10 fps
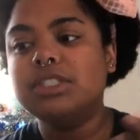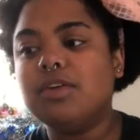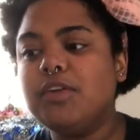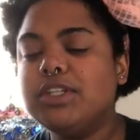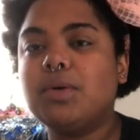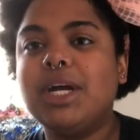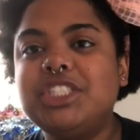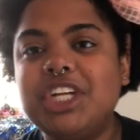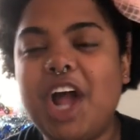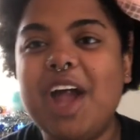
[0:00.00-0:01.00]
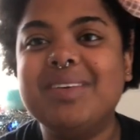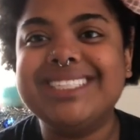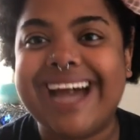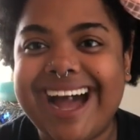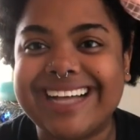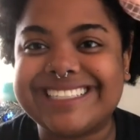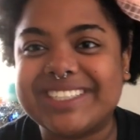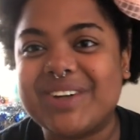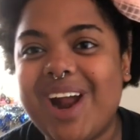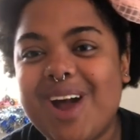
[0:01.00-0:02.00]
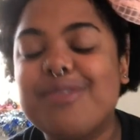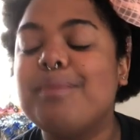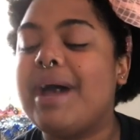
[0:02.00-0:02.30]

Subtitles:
So first question I was asked right off the